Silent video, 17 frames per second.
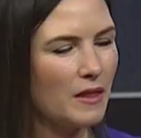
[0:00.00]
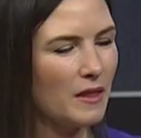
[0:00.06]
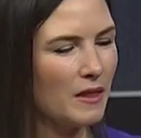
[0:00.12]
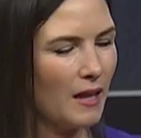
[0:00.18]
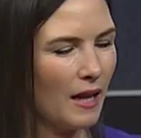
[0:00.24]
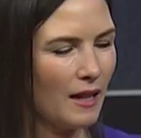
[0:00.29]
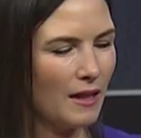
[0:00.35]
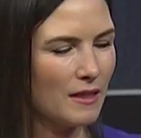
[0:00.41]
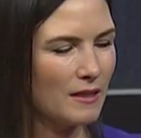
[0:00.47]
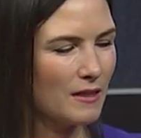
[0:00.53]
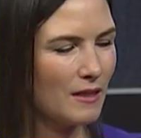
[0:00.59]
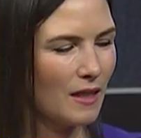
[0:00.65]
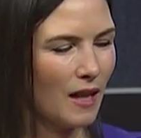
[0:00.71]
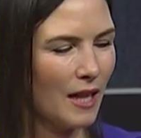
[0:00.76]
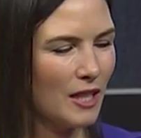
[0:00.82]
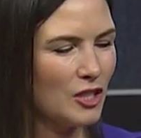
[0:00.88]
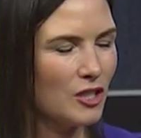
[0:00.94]
That
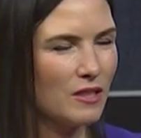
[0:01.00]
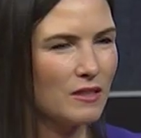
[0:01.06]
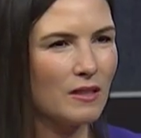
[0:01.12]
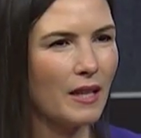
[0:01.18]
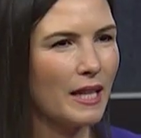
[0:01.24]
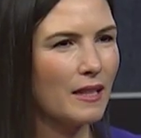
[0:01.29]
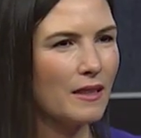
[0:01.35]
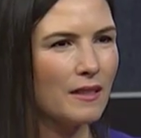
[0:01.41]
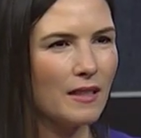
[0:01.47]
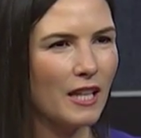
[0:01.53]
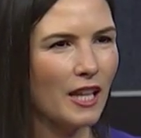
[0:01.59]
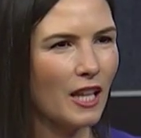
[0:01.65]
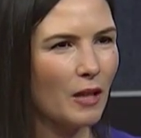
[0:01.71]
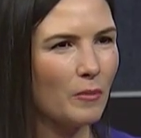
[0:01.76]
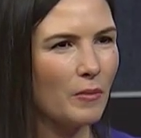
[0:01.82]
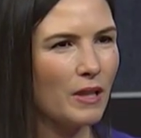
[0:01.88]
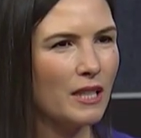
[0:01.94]
I just liked the
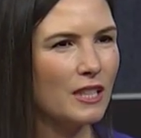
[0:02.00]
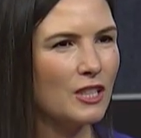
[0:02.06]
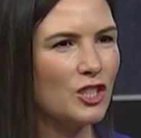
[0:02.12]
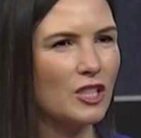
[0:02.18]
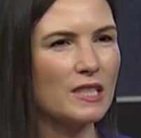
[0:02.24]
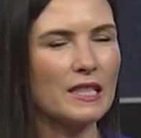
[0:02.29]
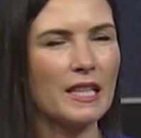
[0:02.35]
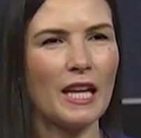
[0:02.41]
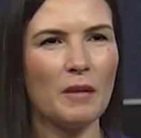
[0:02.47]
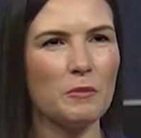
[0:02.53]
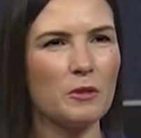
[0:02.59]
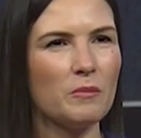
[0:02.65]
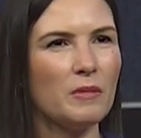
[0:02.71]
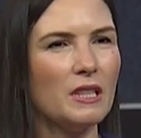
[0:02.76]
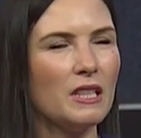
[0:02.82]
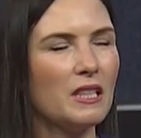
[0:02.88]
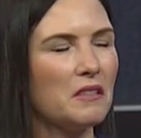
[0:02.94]
name, and it just came to
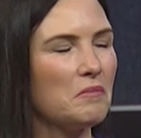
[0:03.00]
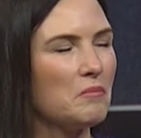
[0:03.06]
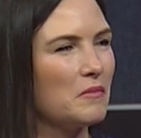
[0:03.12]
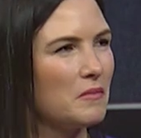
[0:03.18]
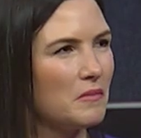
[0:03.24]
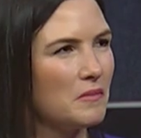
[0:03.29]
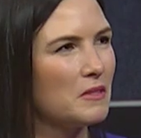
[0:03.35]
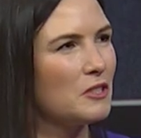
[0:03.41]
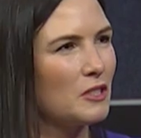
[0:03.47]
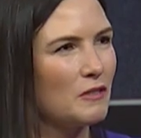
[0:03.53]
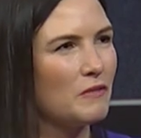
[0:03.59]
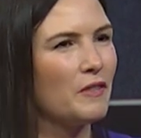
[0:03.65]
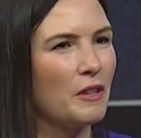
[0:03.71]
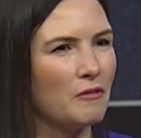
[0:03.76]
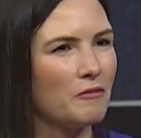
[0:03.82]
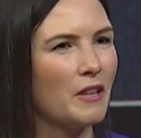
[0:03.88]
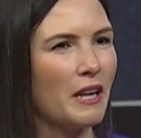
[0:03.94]
me, and it just
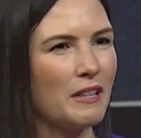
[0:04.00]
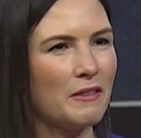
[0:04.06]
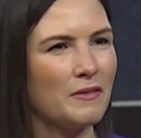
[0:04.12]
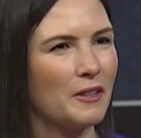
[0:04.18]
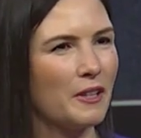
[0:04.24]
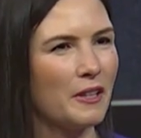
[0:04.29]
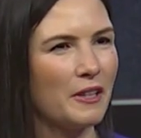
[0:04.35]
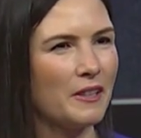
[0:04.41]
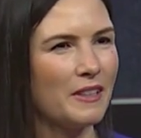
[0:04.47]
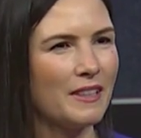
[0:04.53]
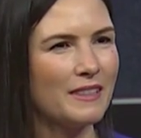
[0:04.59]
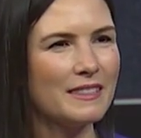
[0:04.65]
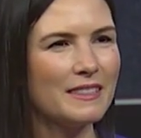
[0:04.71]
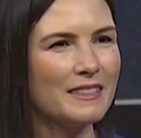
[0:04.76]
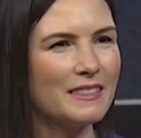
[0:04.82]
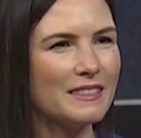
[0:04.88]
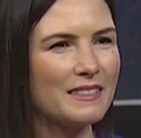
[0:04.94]
felt right for her. I
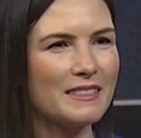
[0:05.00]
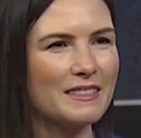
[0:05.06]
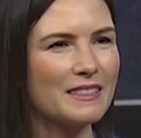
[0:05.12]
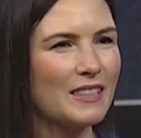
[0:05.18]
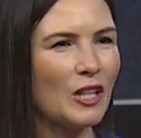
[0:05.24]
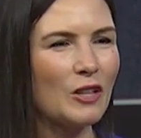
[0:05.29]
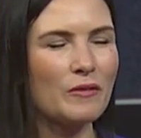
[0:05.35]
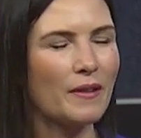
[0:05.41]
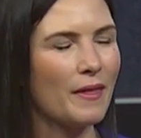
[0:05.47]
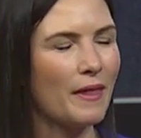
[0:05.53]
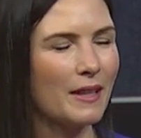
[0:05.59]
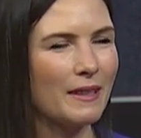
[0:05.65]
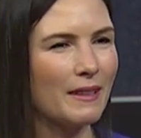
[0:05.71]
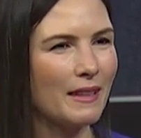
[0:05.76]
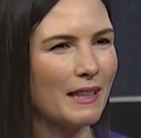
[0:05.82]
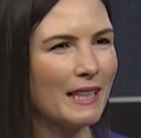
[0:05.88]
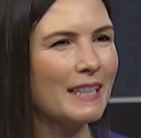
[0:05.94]
didn't
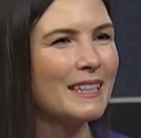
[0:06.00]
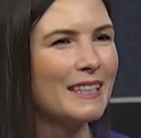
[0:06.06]
overthink it.